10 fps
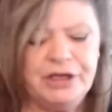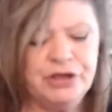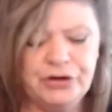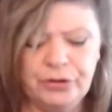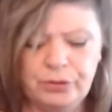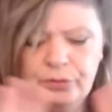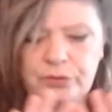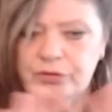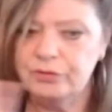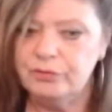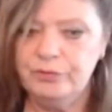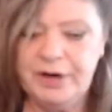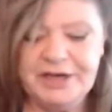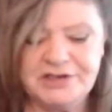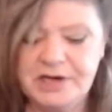You don't
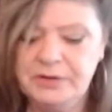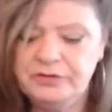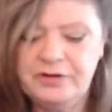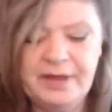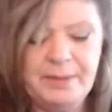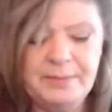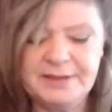reach out to them,